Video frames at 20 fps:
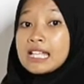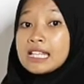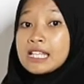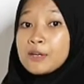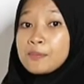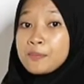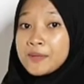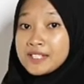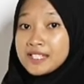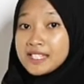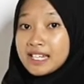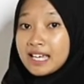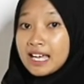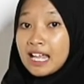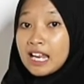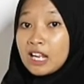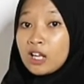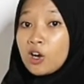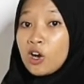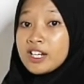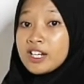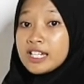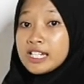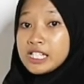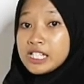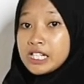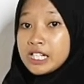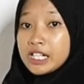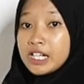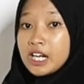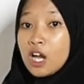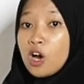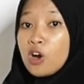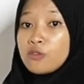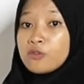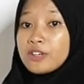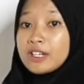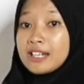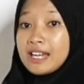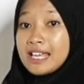the physical condition
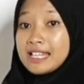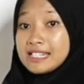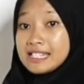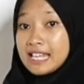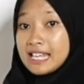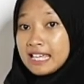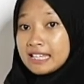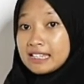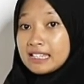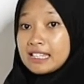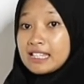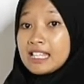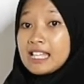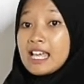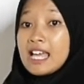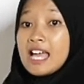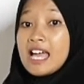of an asset.